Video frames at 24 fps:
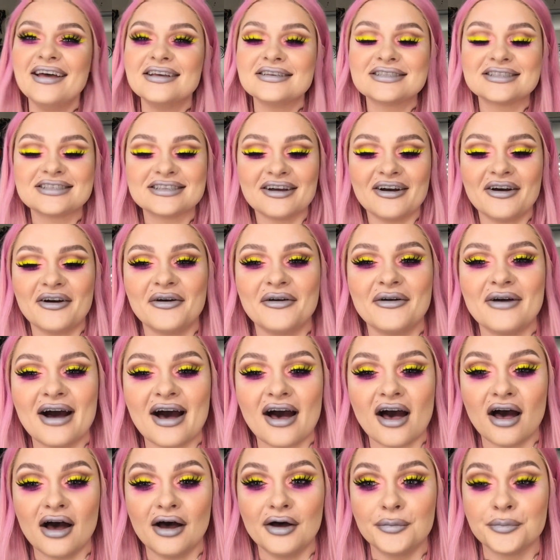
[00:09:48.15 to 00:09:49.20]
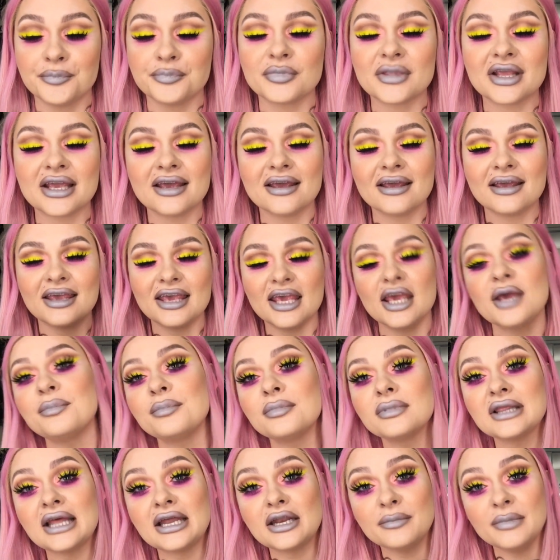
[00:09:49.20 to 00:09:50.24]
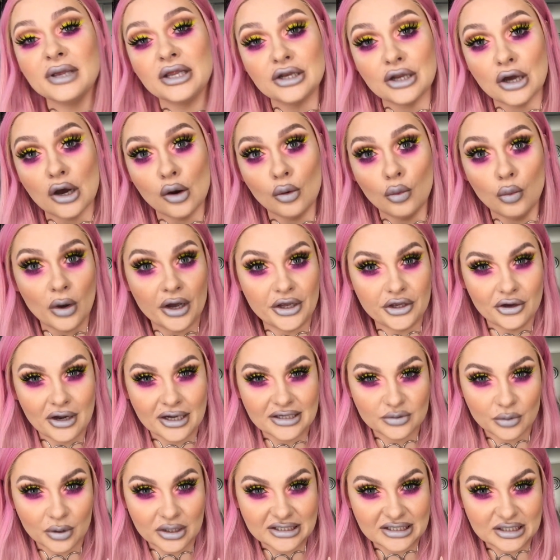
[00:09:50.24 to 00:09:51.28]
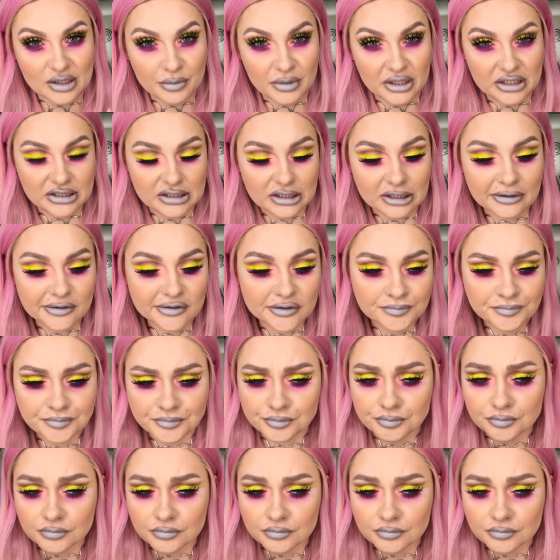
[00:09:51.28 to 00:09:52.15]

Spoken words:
So keep letting me know what you guys want to see me do.